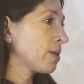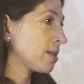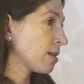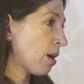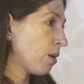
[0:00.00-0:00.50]

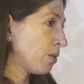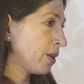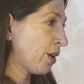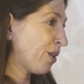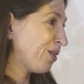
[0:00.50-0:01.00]
was no,
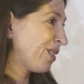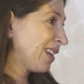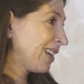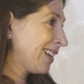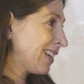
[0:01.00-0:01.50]
you know,
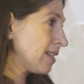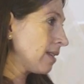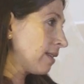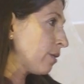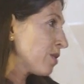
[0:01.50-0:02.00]

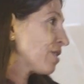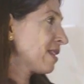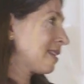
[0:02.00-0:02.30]
there was